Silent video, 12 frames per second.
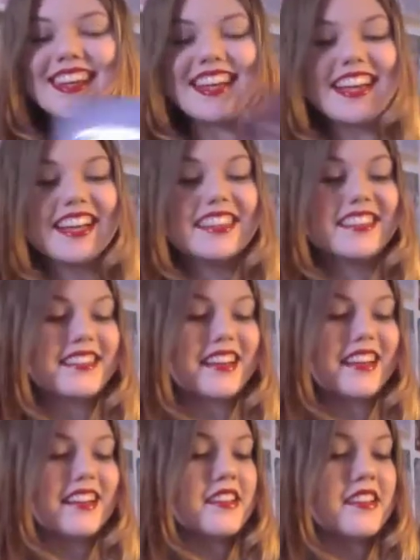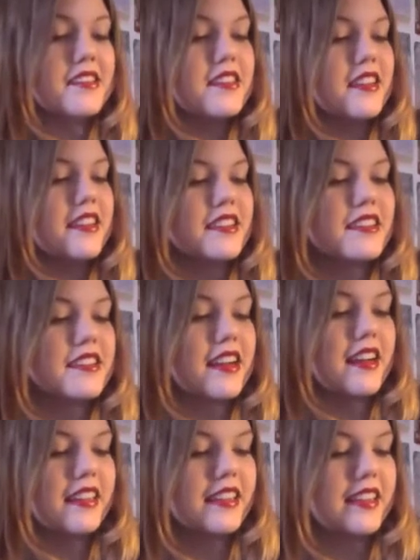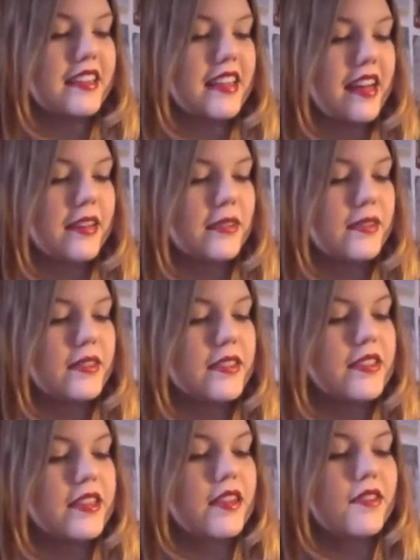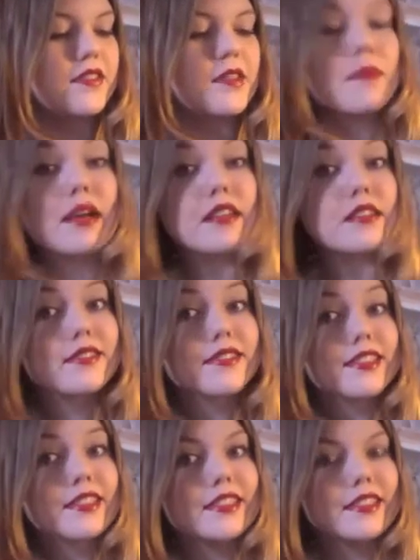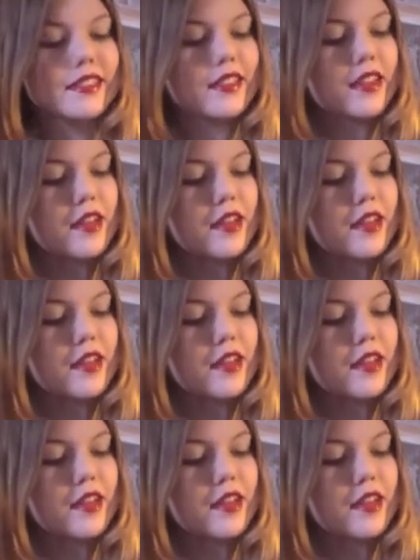It's Study in Scarlet and the Hound of the Baskervilles